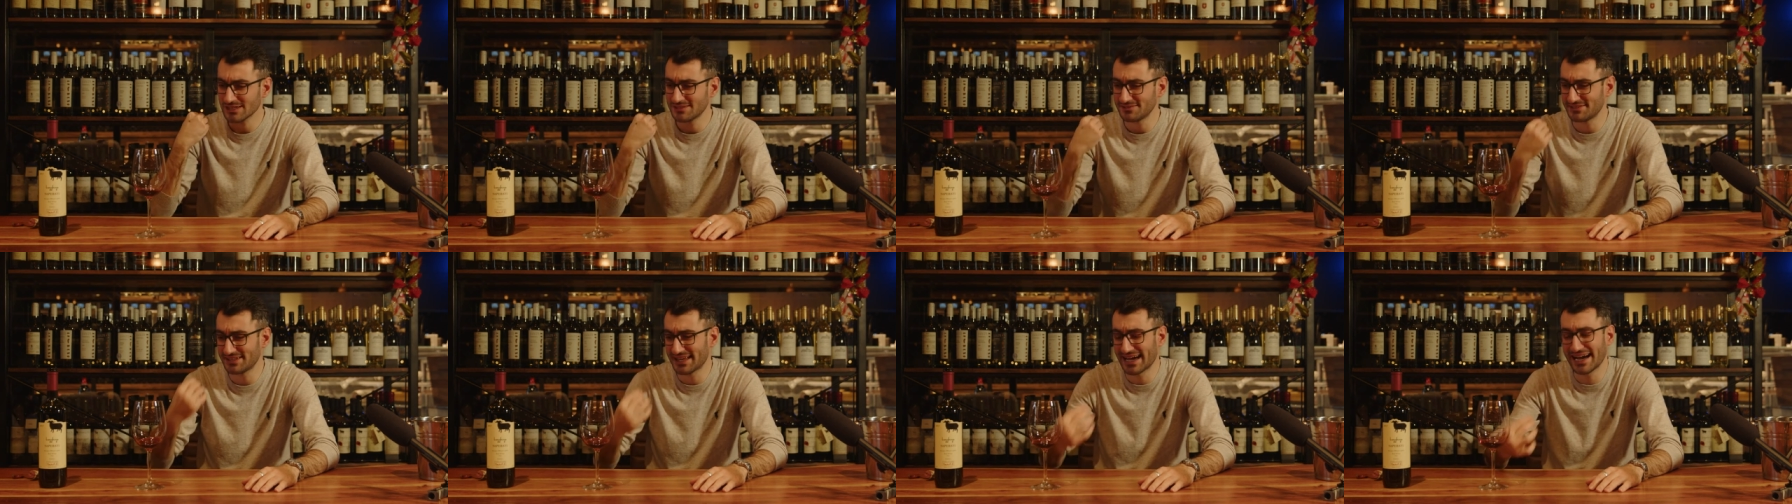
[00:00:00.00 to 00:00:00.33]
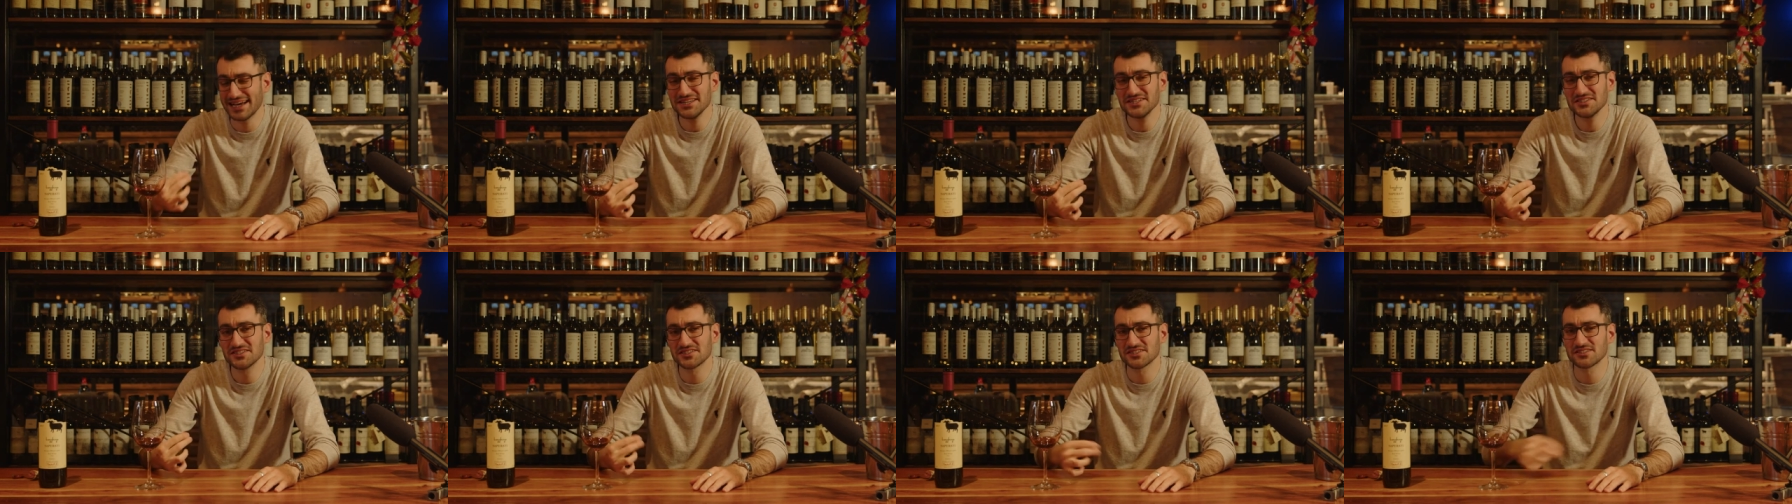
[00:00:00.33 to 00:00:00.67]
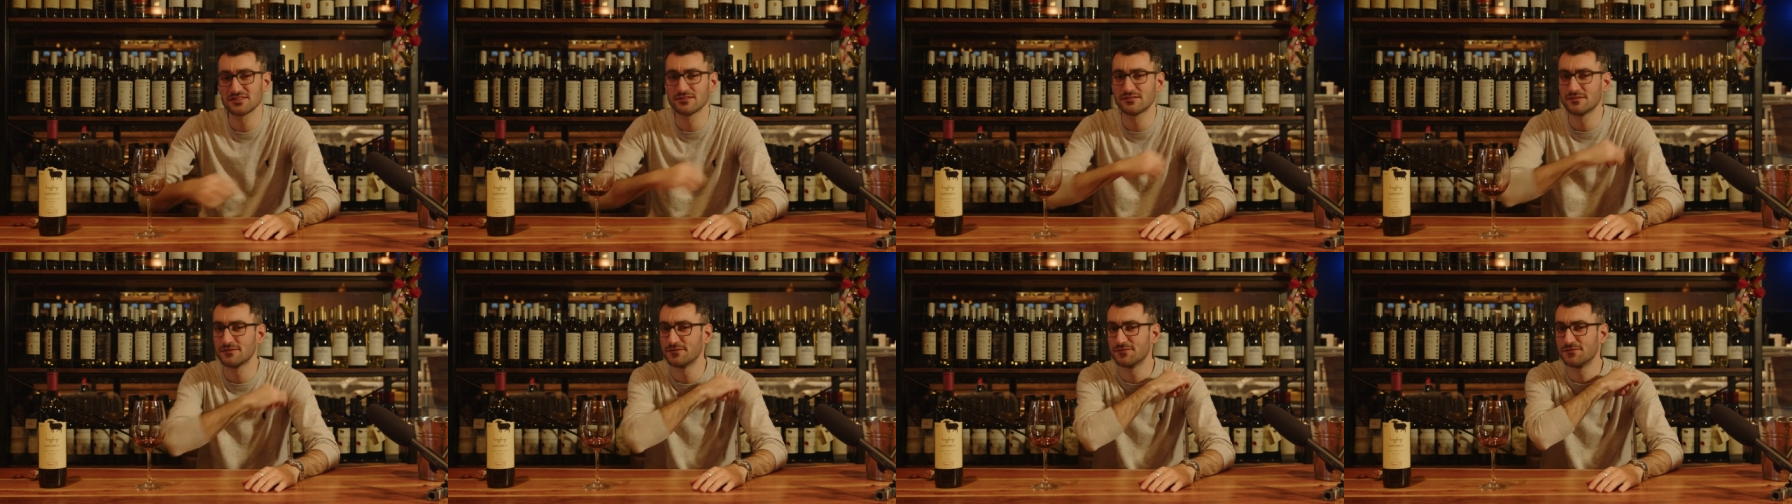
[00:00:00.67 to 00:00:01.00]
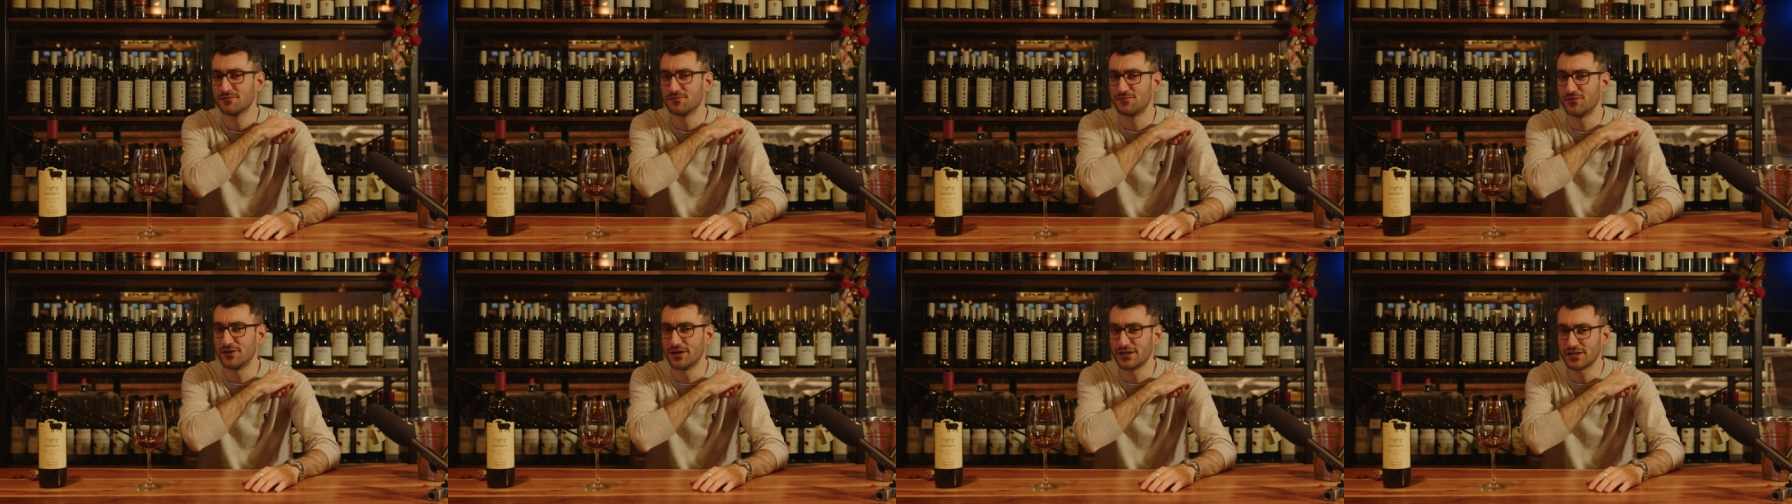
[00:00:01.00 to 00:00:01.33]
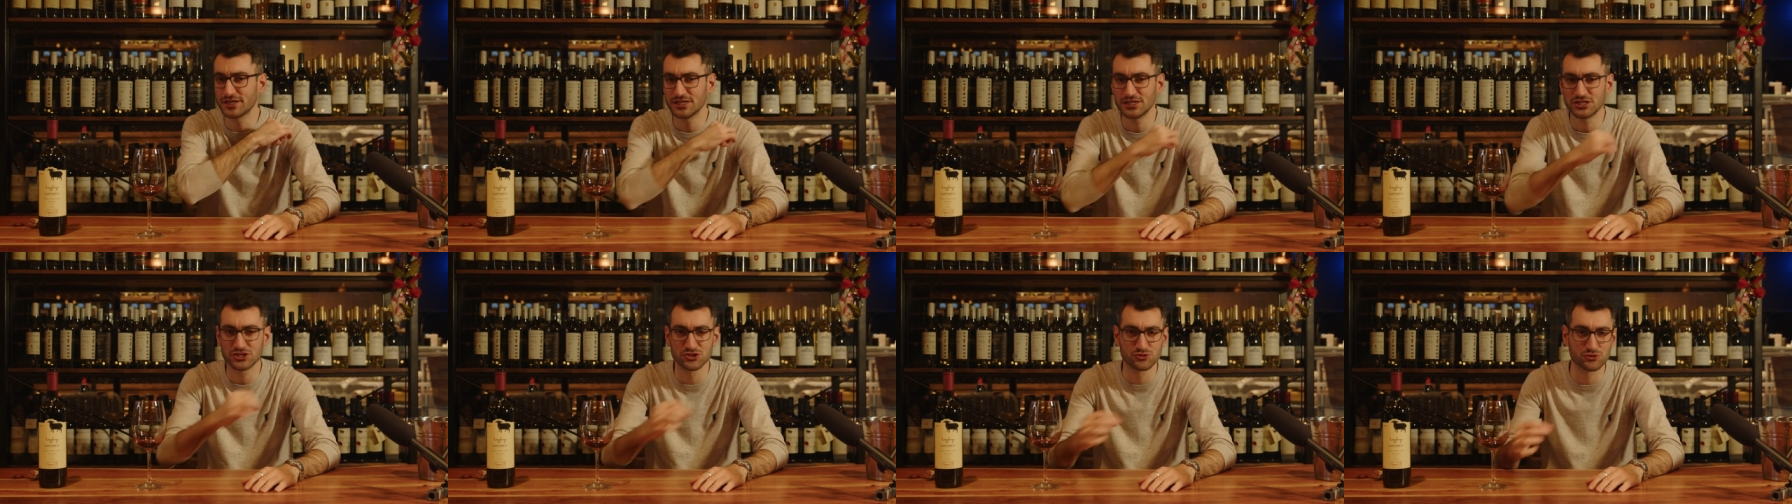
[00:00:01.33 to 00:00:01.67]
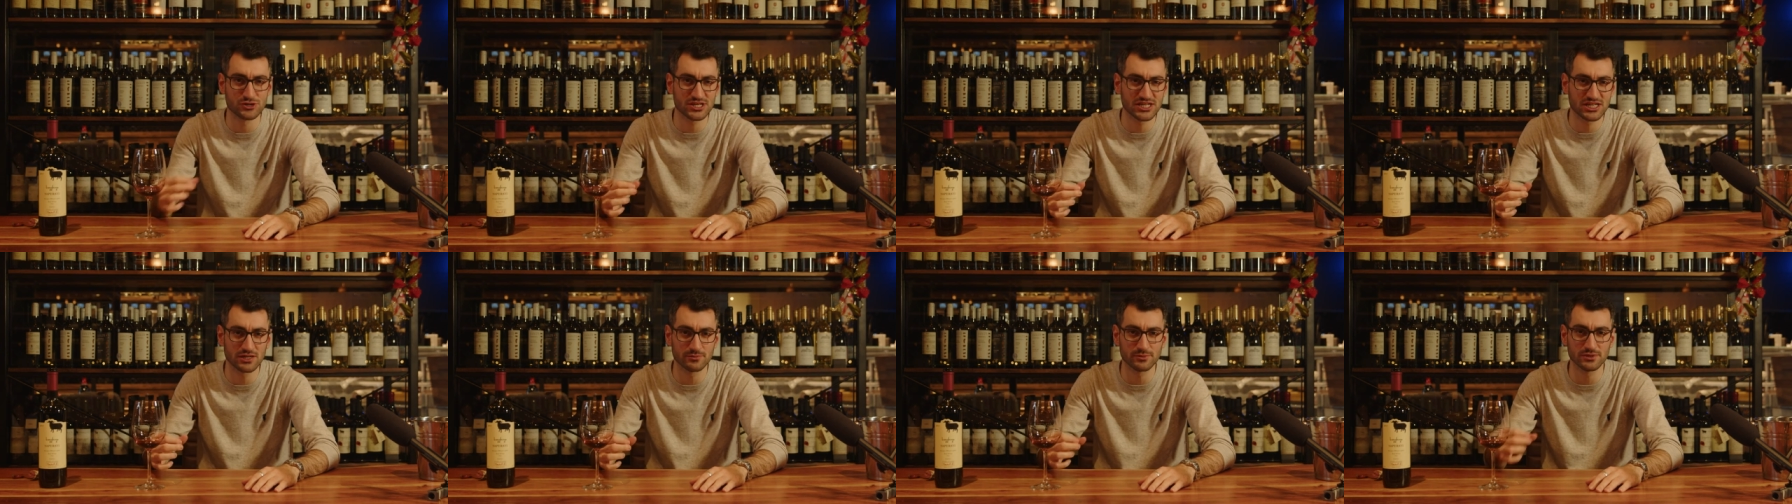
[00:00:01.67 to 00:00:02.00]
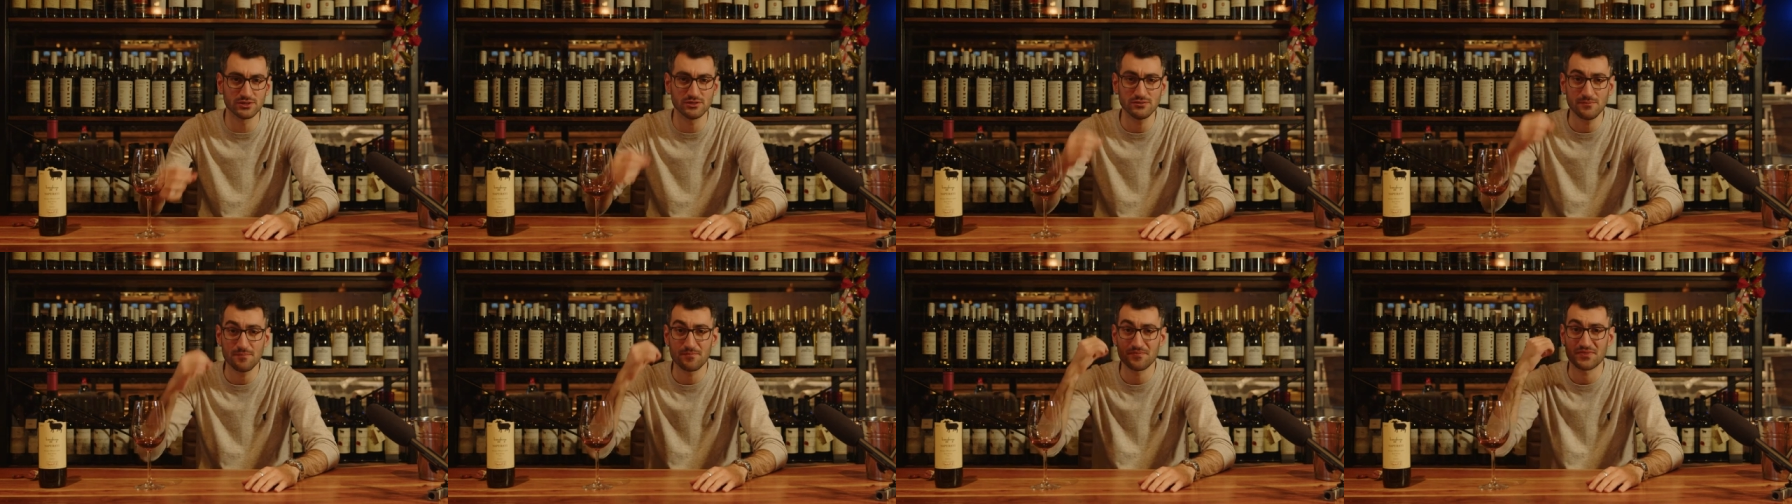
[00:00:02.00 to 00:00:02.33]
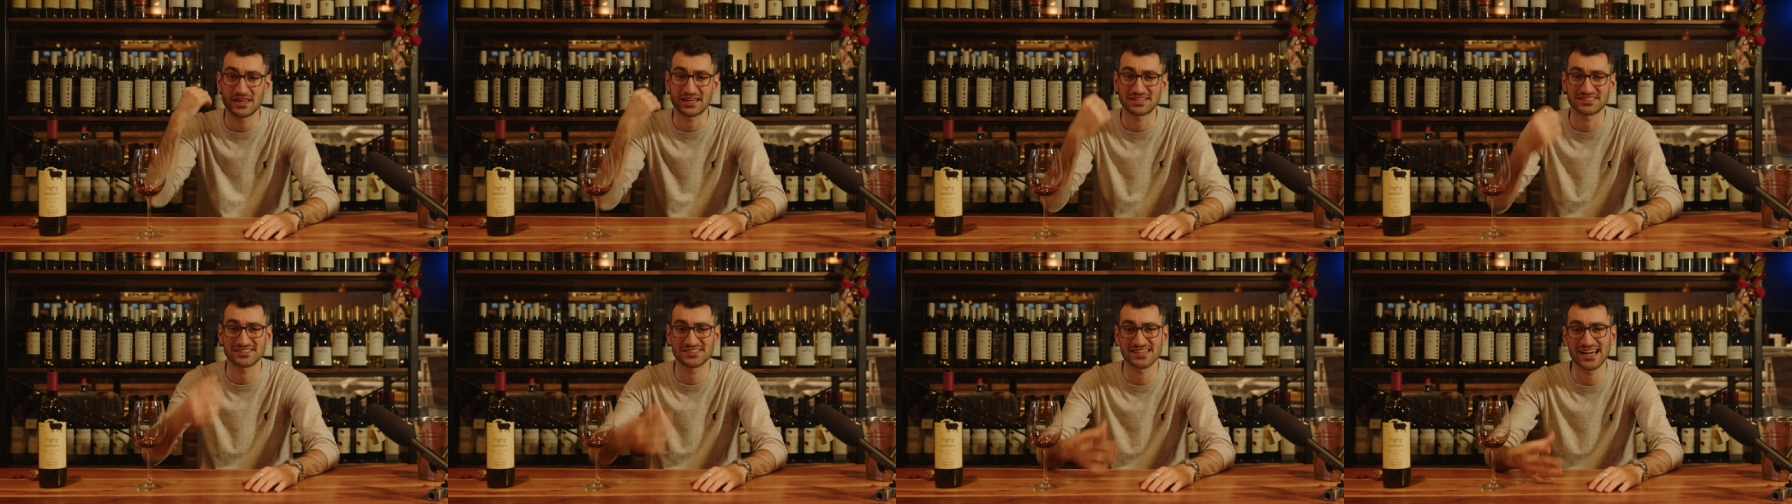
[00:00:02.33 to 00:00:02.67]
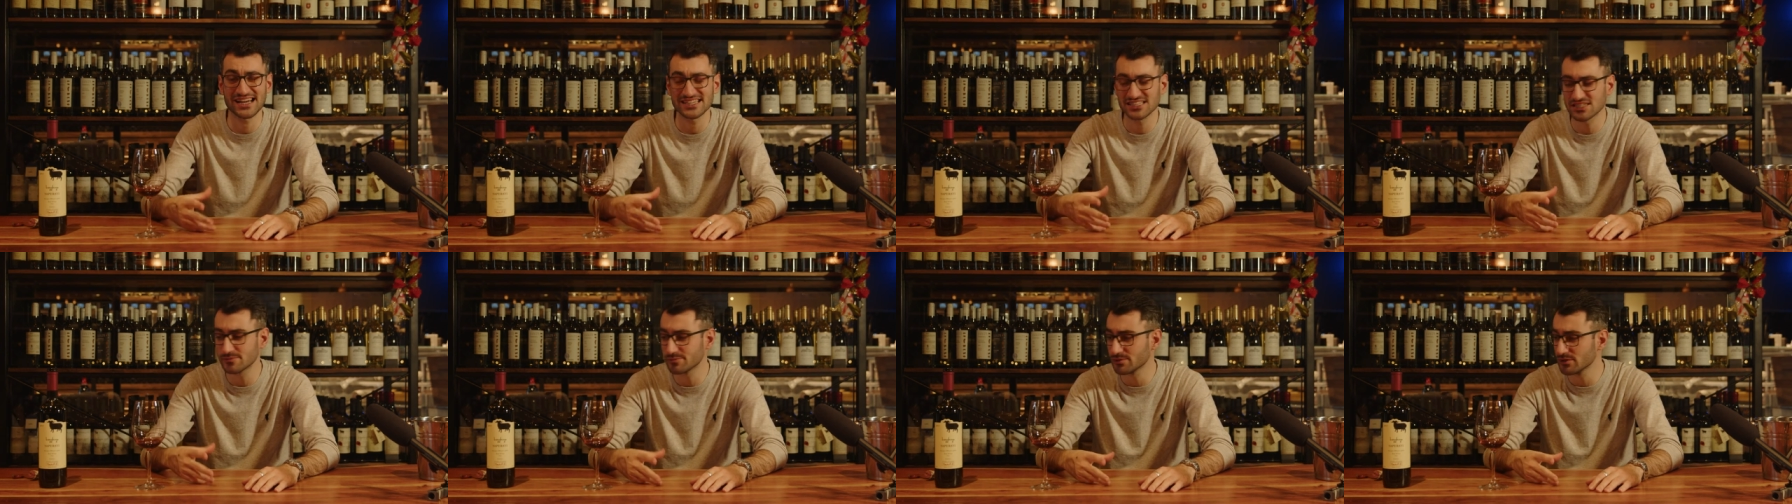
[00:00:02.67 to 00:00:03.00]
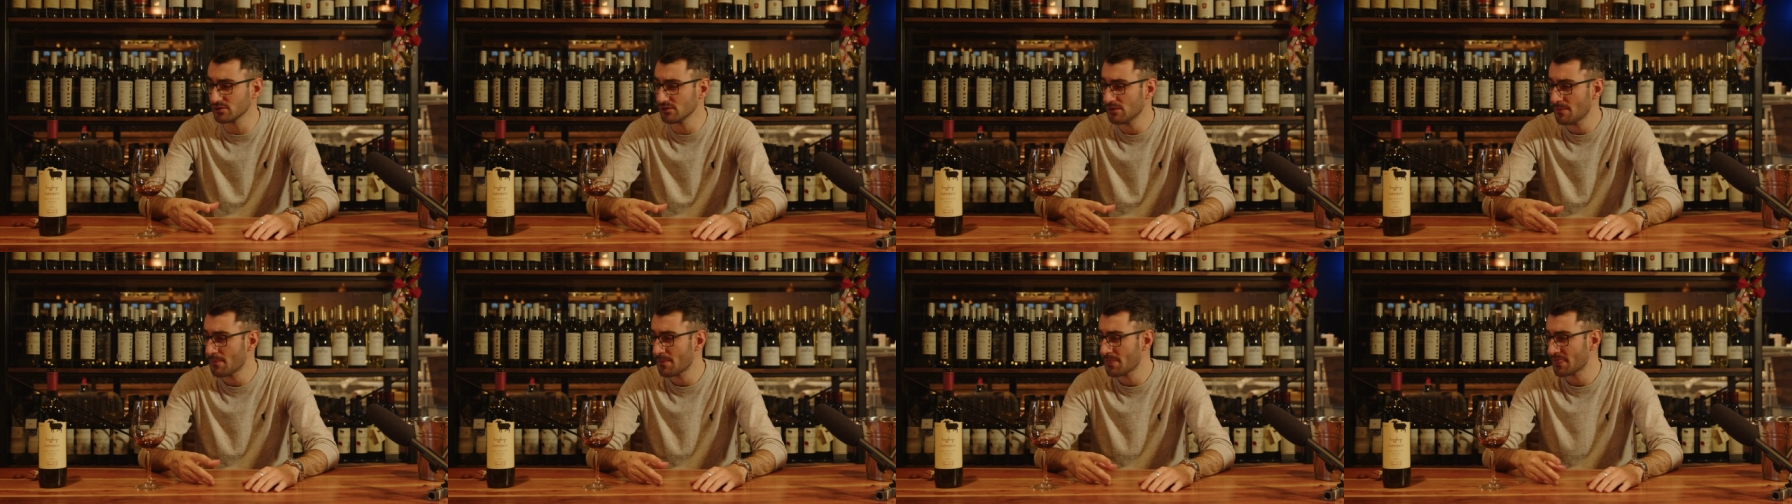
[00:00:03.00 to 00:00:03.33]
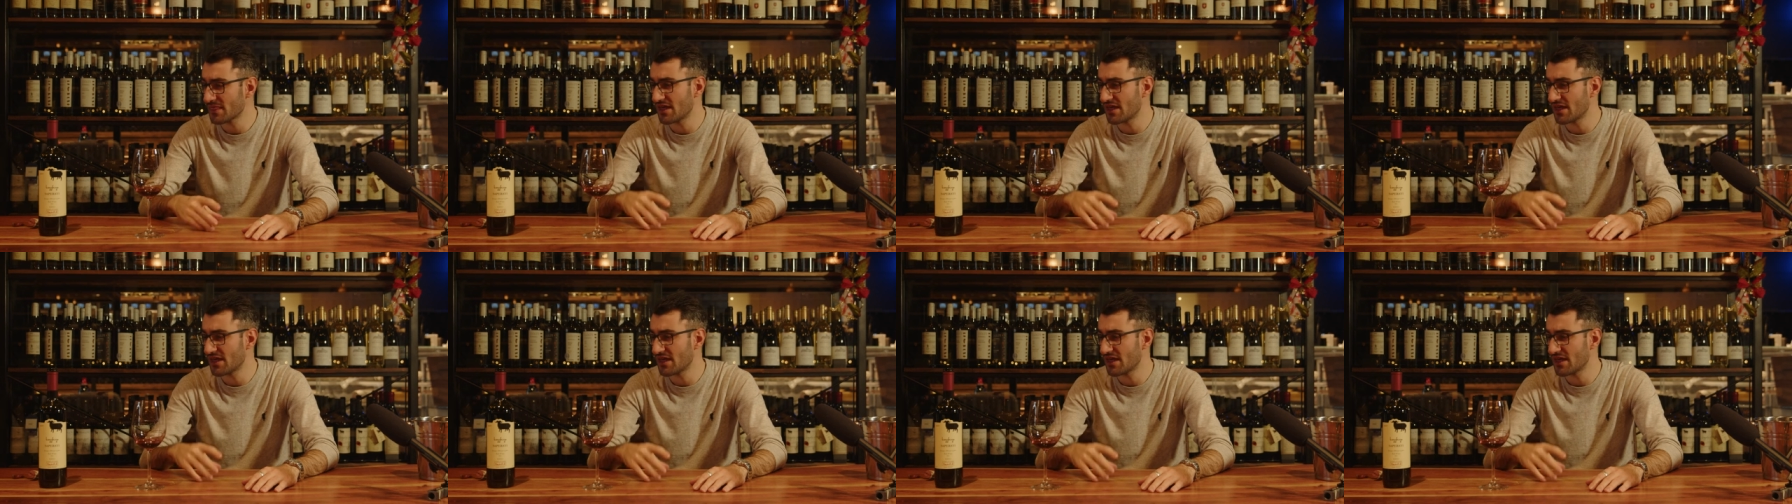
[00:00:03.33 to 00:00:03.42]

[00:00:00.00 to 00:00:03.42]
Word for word: nice, very drinkable, accessible,